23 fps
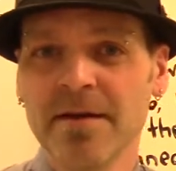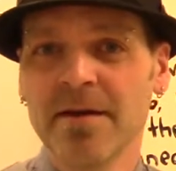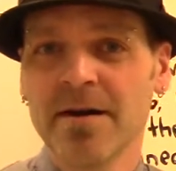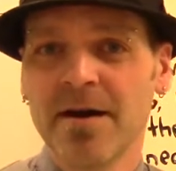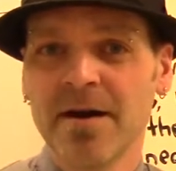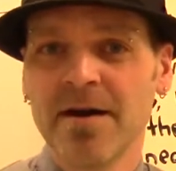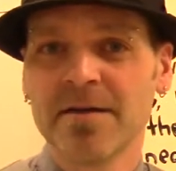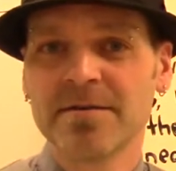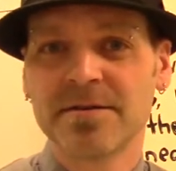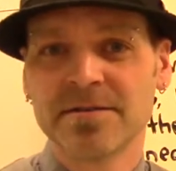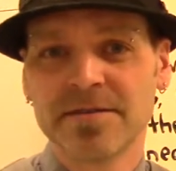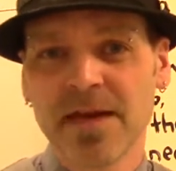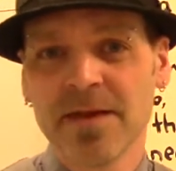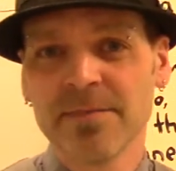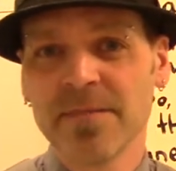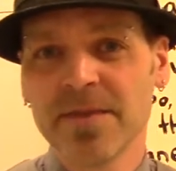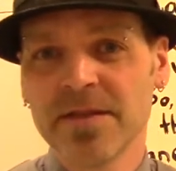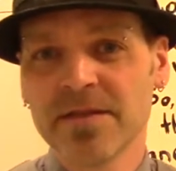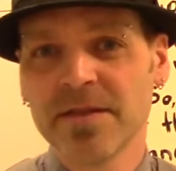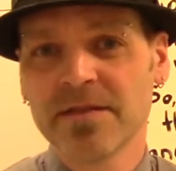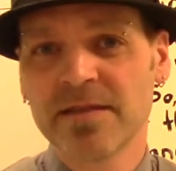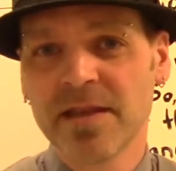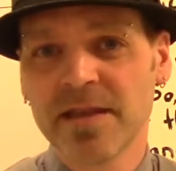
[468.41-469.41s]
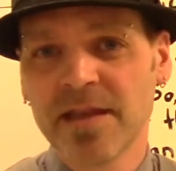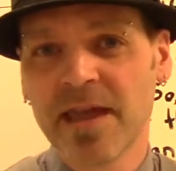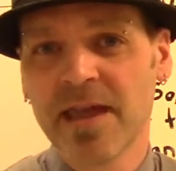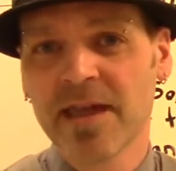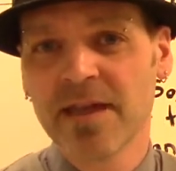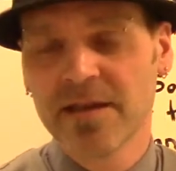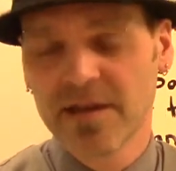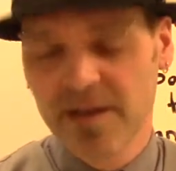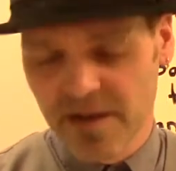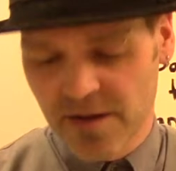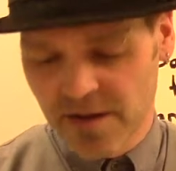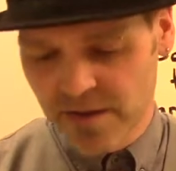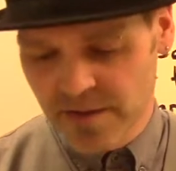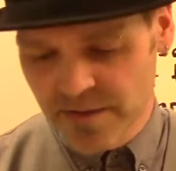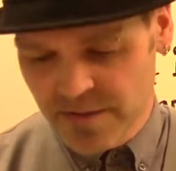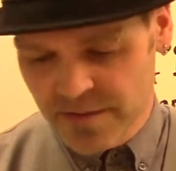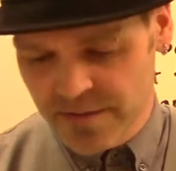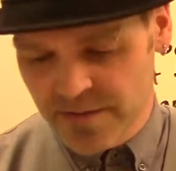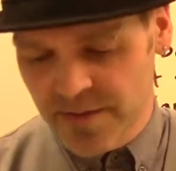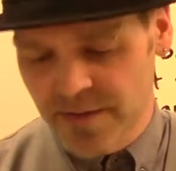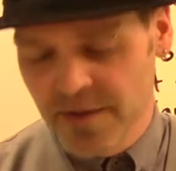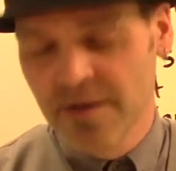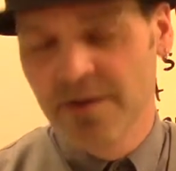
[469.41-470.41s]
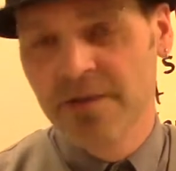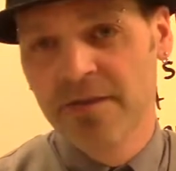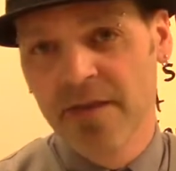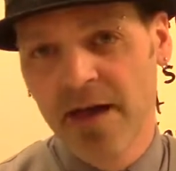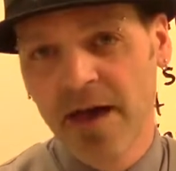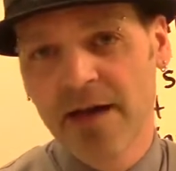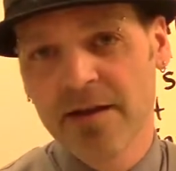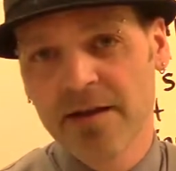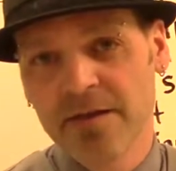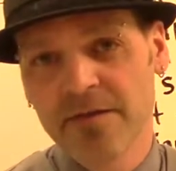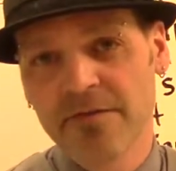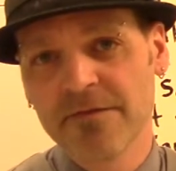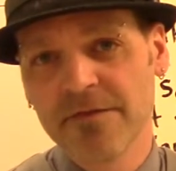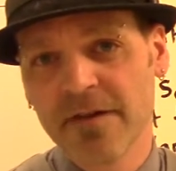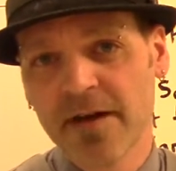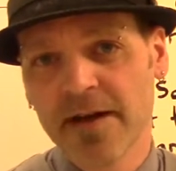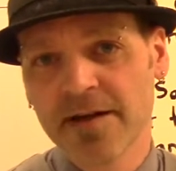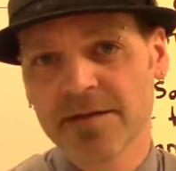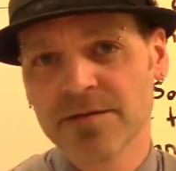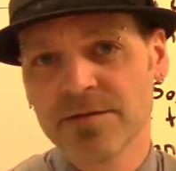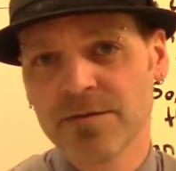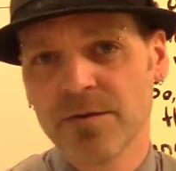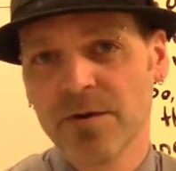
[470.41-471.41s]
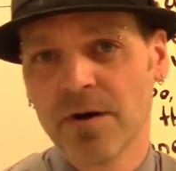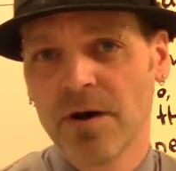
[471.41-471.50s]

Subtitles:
Does that mean that they can't conclude that, in fact,